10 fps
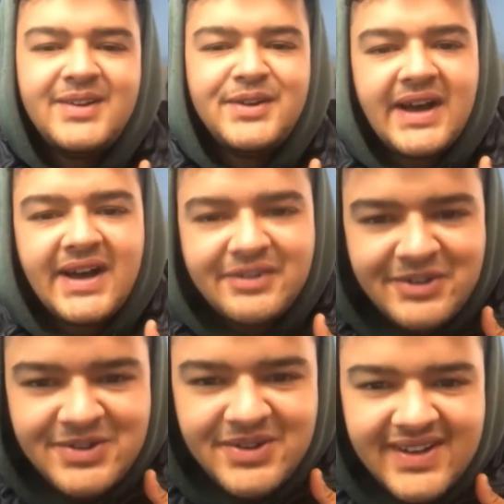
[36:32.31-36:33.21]
You have
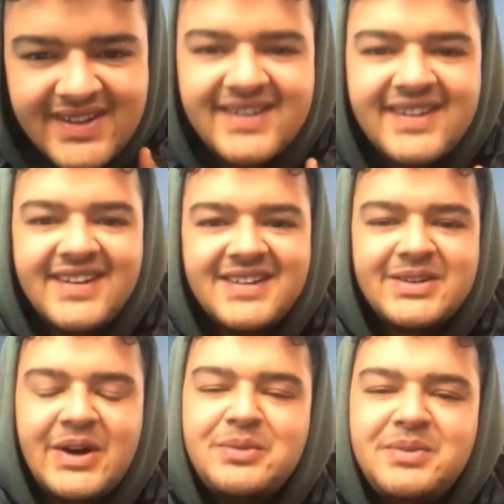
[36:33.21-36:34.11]
to do it.
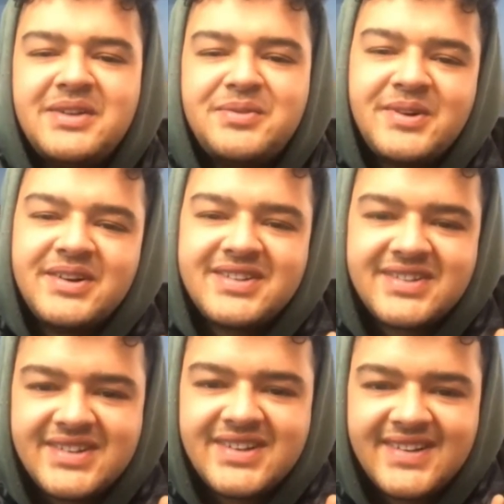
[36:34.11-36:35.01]
So I would be the first,